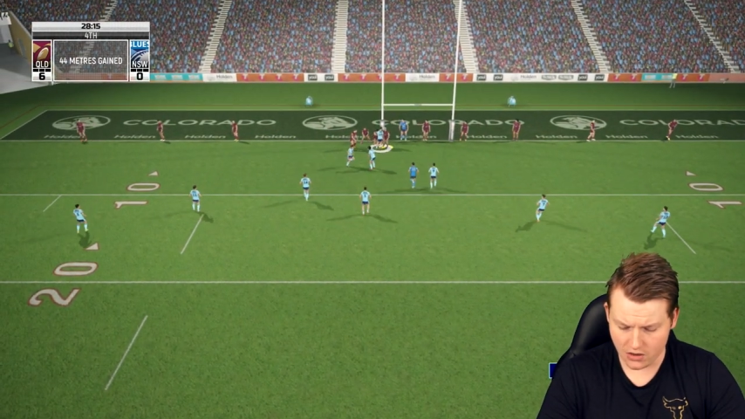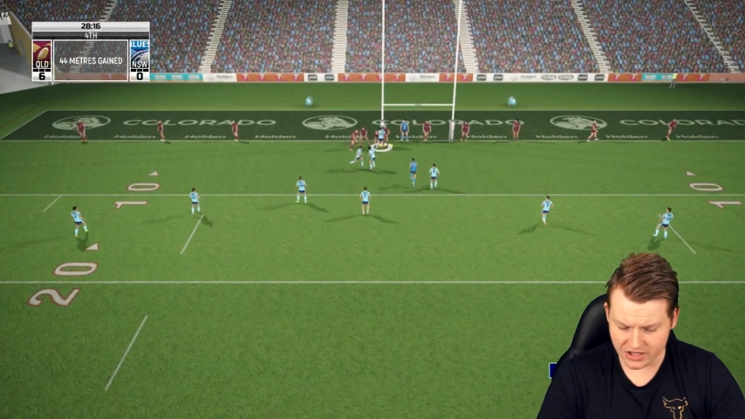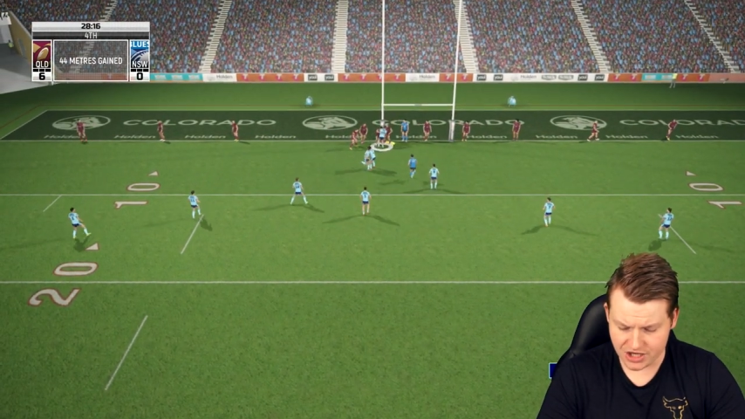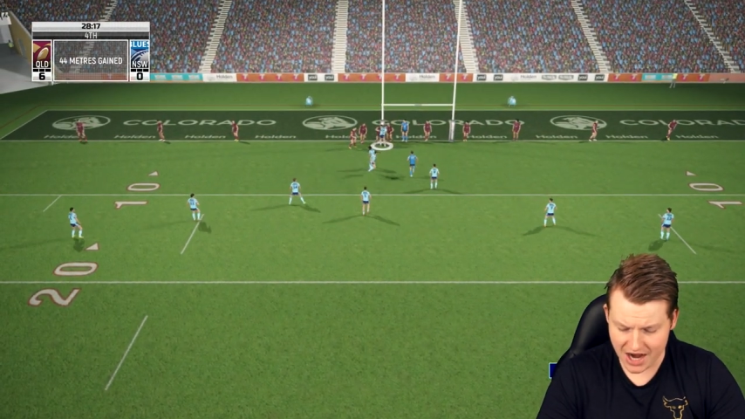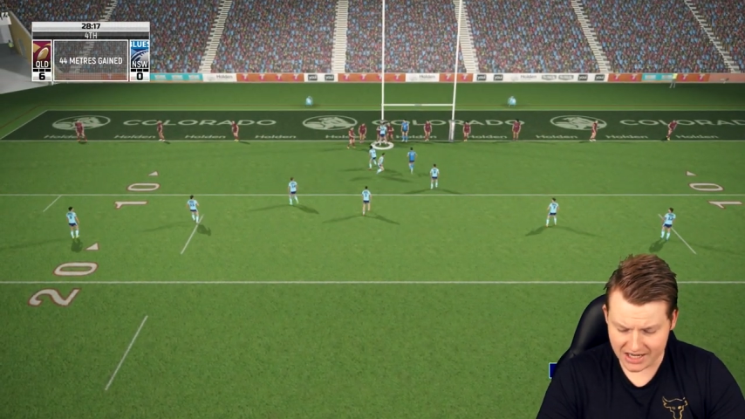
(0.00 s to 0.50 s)
Oh,
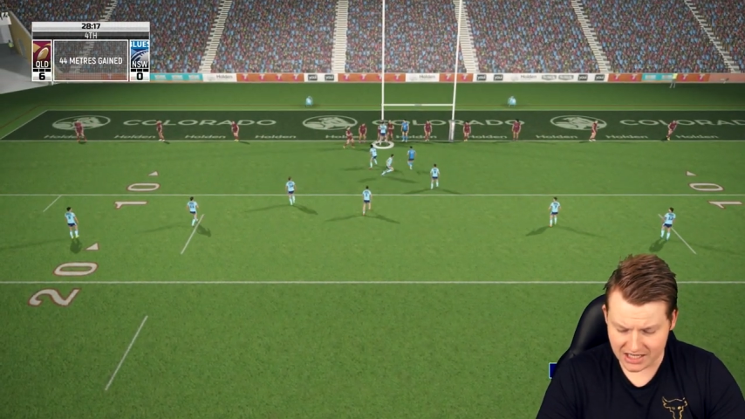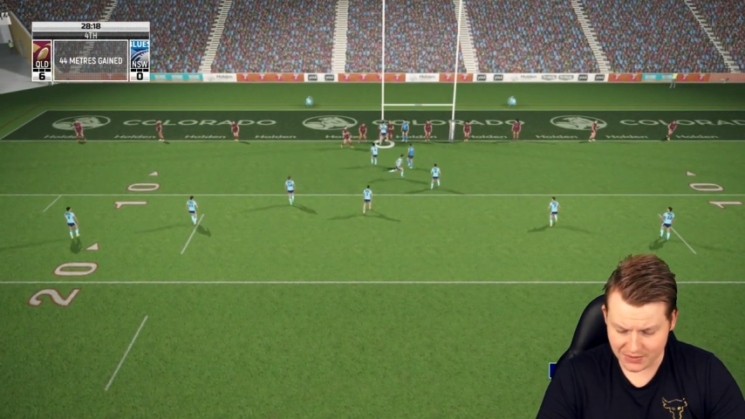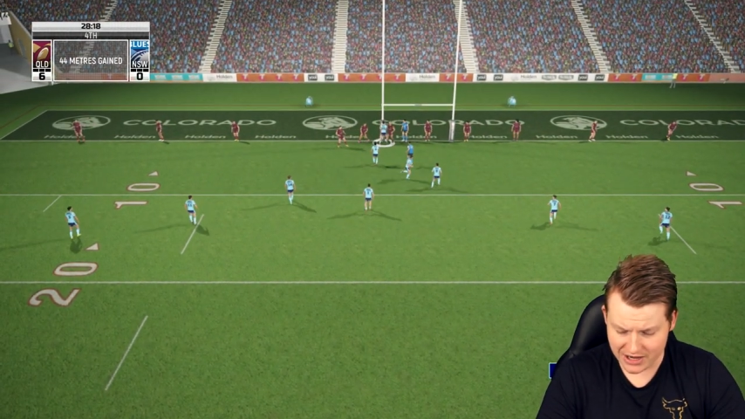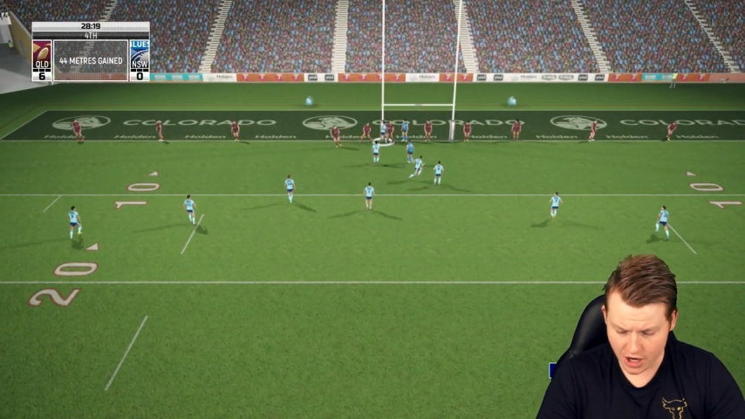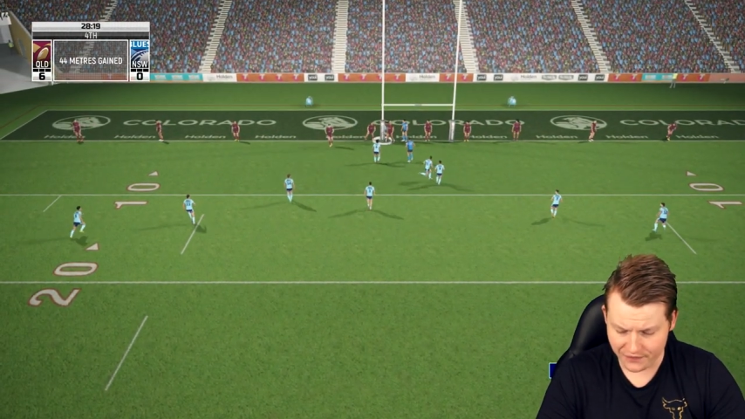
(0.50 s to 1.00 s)
he's dragging his
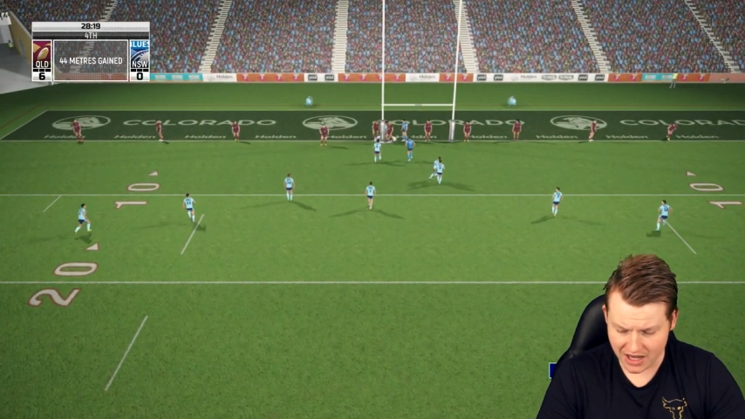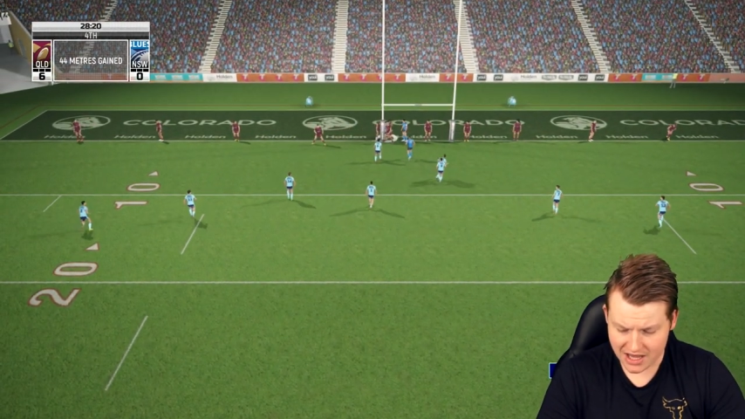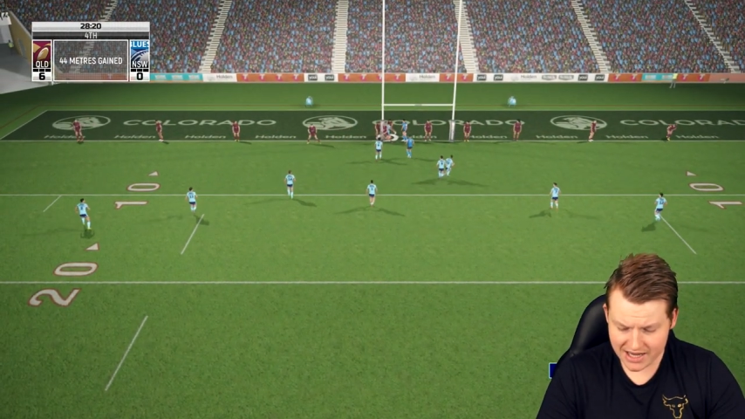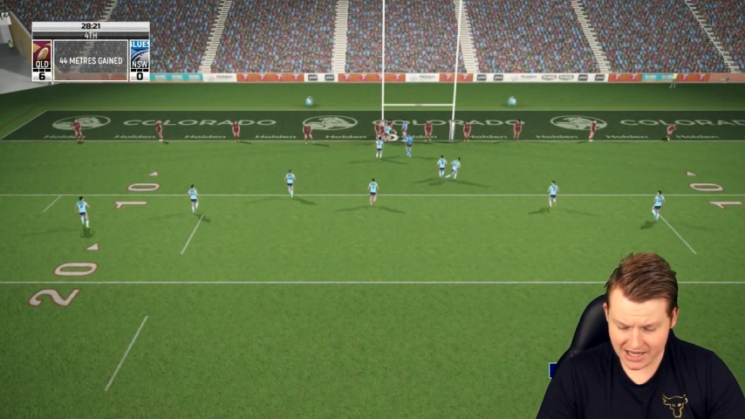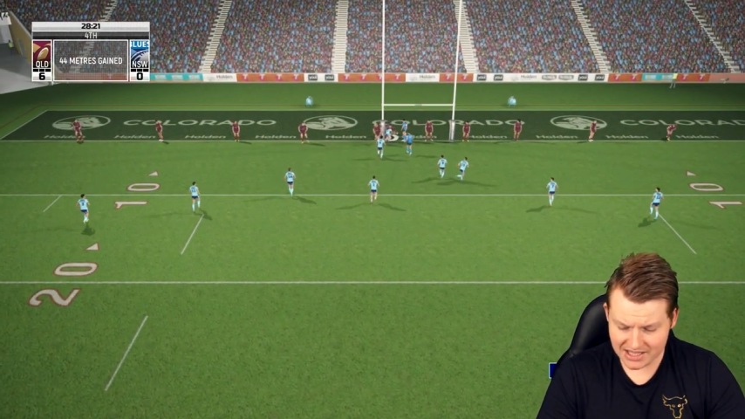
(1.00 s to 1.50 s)
way
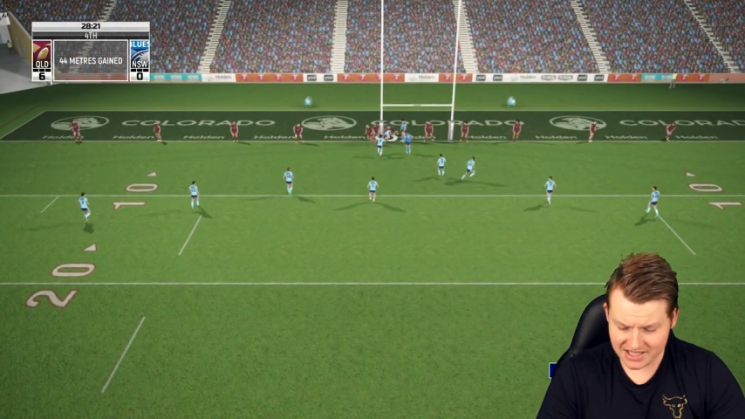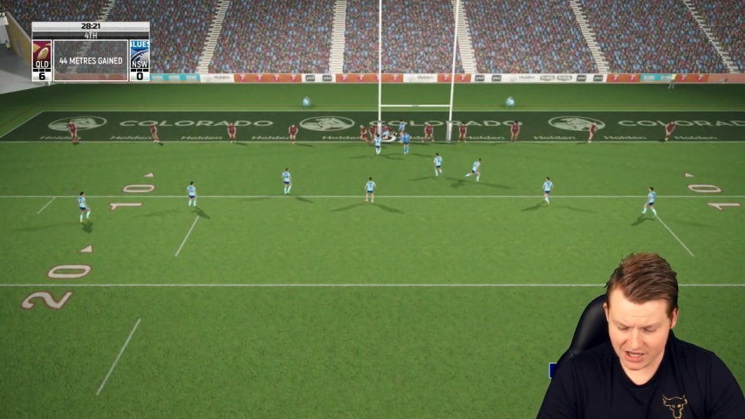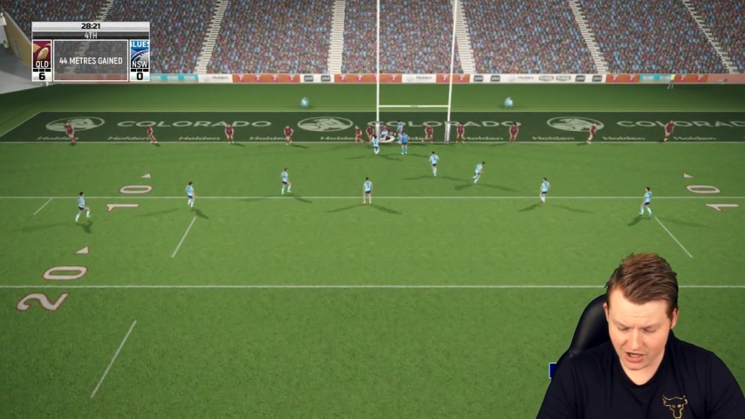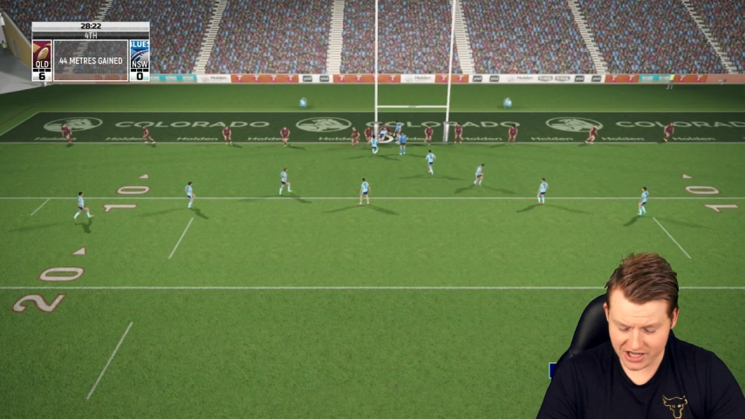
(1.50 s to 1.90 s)
over. Can Isaiah?